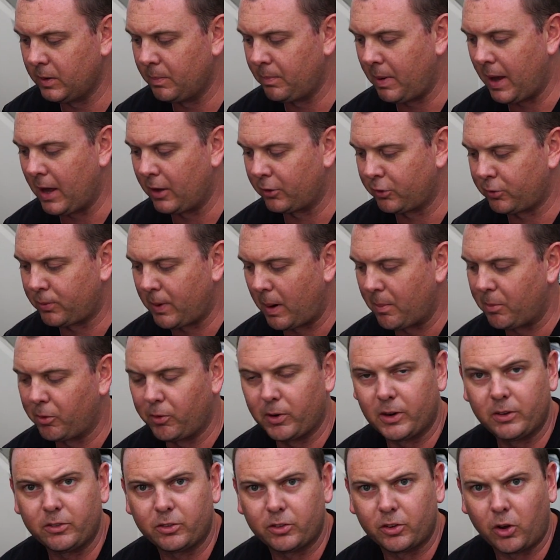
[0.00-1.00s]
bounce
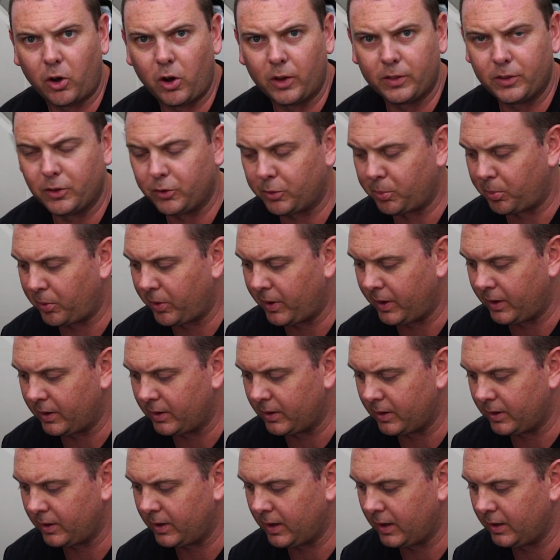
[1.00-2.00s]
rubber inside the
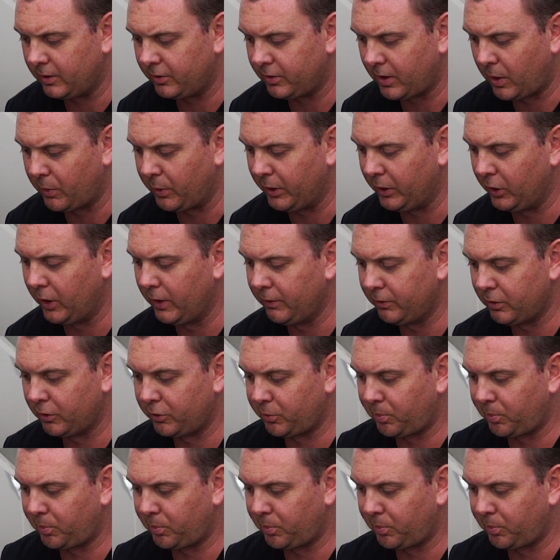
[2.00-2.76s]
spring. Okay, so we leave the